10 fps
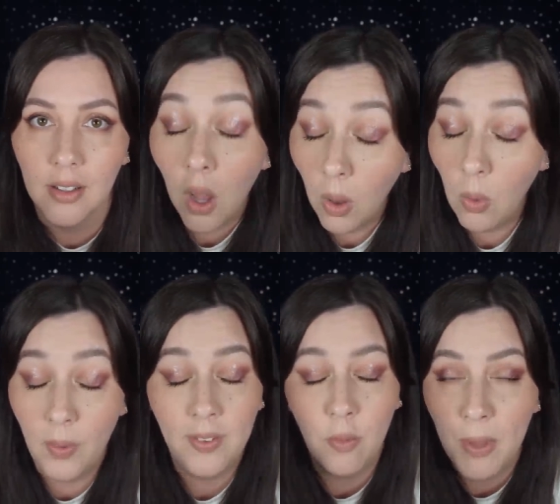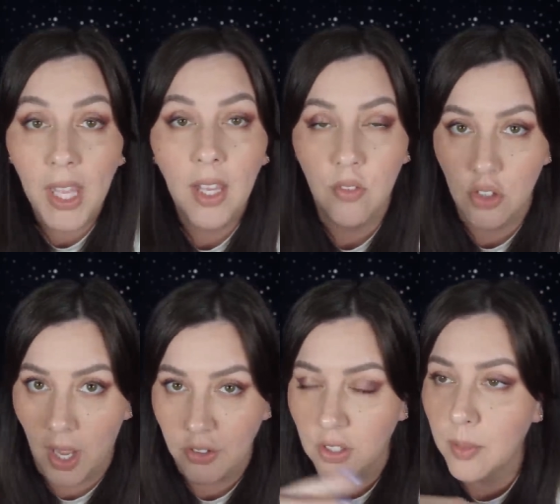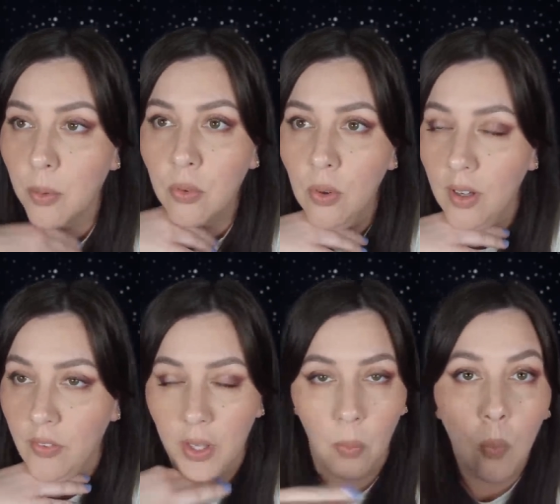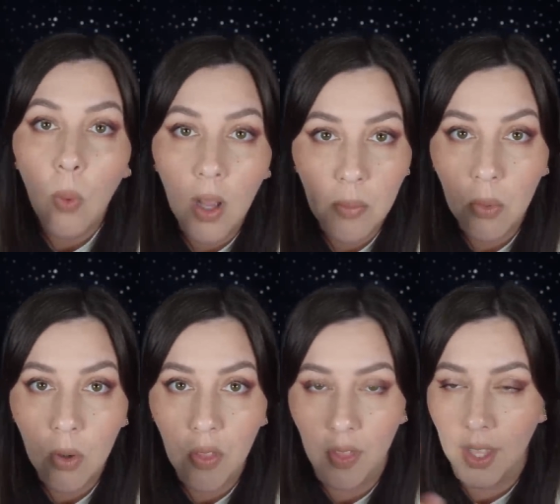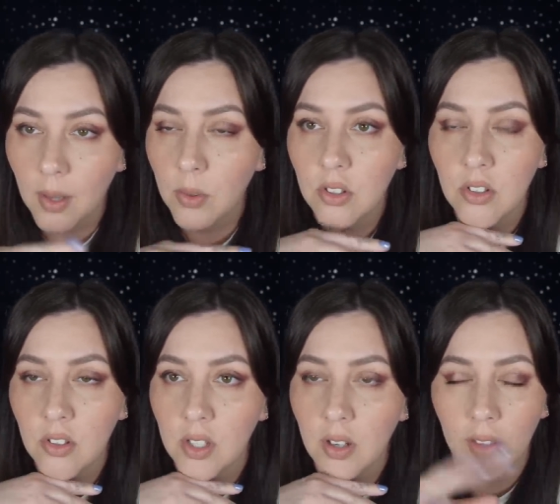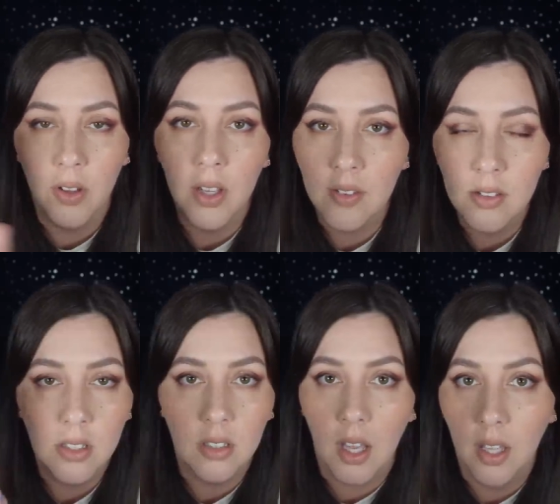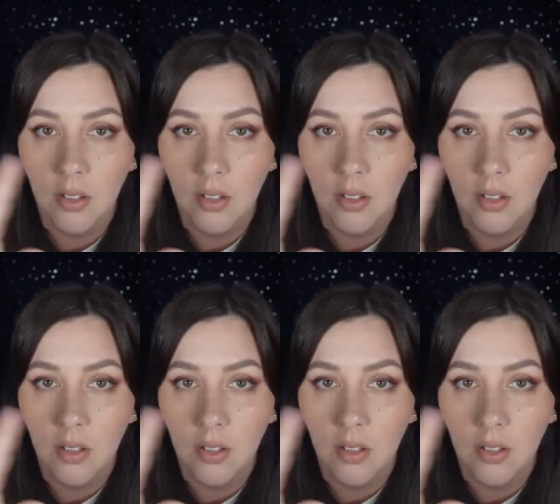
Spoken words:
Oh, and speaking of tragedy, before I forget, one more thing, which is just like, there isn't a lot.